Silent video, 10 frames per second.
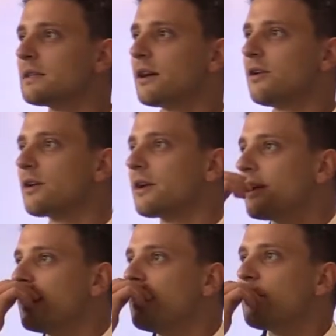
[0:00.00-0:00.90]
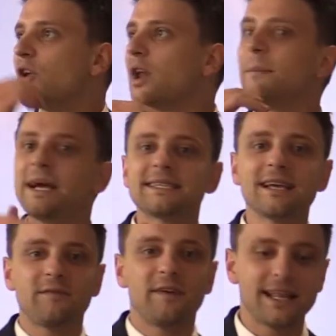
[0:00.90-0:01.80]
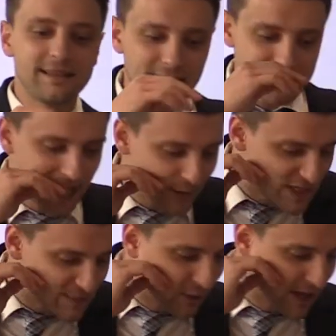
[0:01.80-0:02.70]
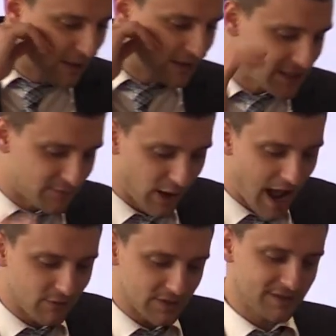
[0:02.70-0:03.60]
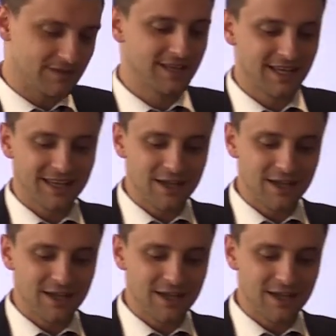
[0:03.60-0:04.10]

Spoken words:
So look, Rona, myself, and Eddie last night, we spoke about this for hours,